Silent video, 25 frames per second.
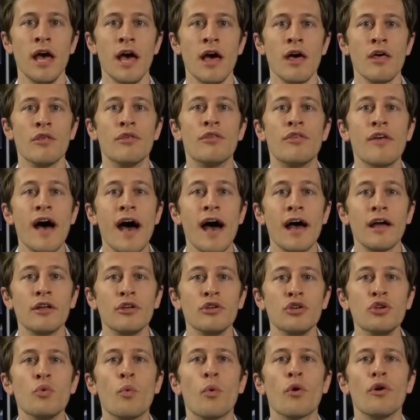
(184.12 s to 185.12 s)
that
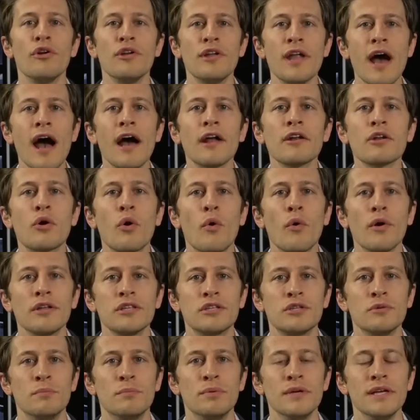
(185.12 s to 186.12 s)
you are not going
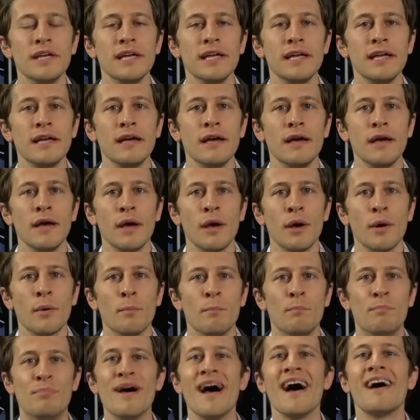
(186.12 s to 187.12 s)
to be
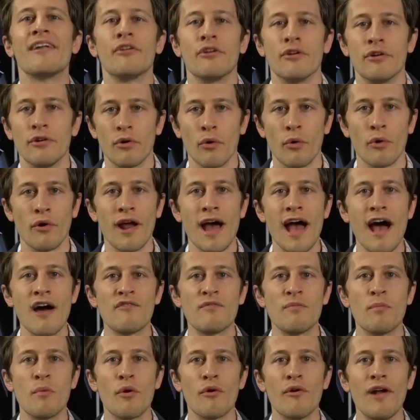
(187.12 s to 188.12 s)
better or have
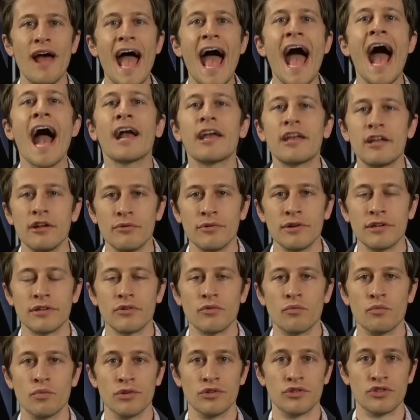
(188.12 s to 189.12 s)
more accurate
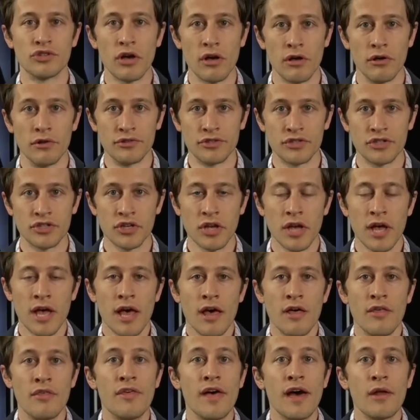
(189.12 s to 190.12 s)
results
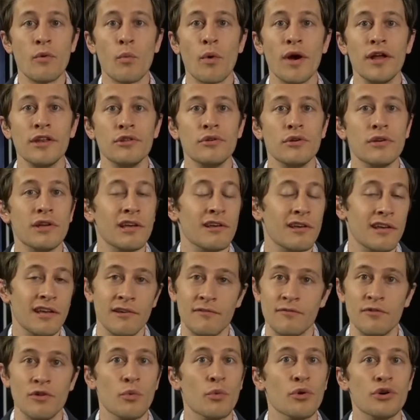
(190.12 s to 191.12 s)
than when
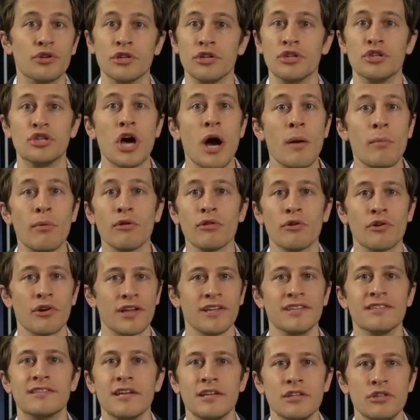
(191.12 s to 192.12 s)
if you were to double or
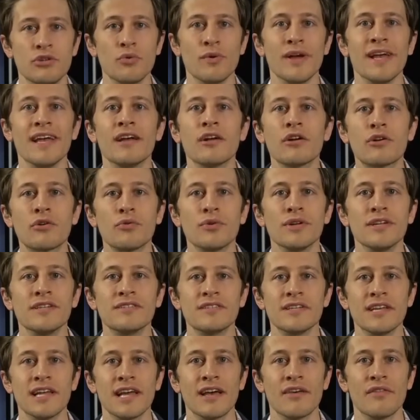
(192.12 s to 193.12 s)
continue
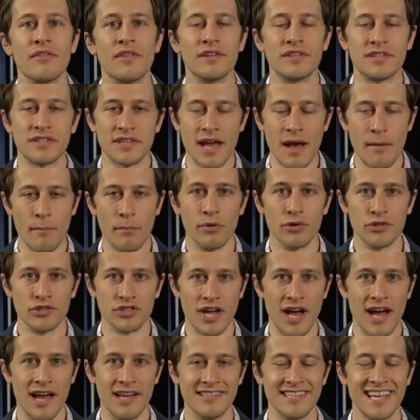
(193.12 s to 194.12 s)
increasing the sample
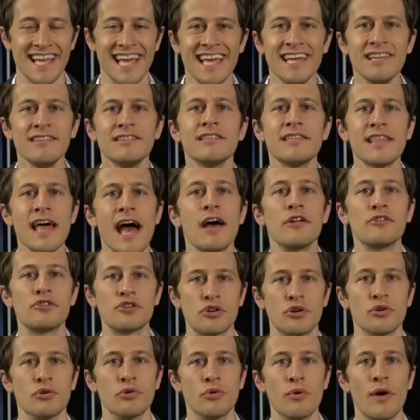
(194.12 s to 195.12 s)
size. Is that
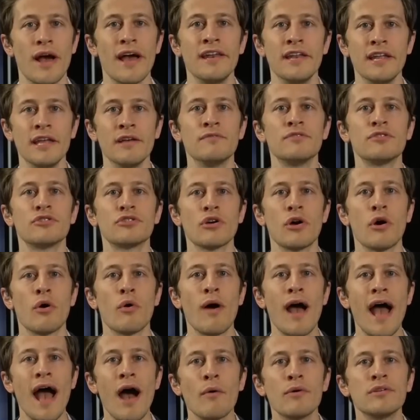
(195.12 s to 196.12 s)
true? And if so,
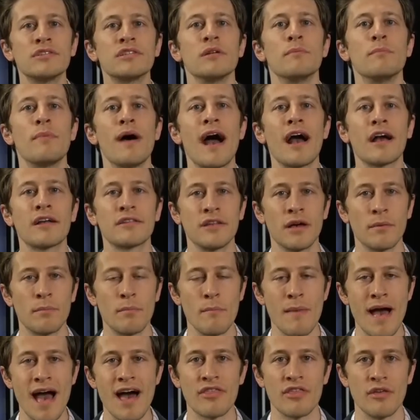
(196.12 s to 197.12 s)
how is it backed up
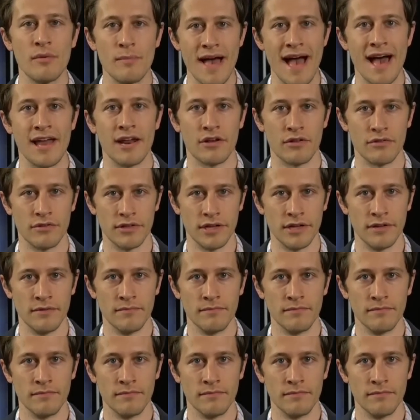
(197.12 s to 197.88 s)
mathematically?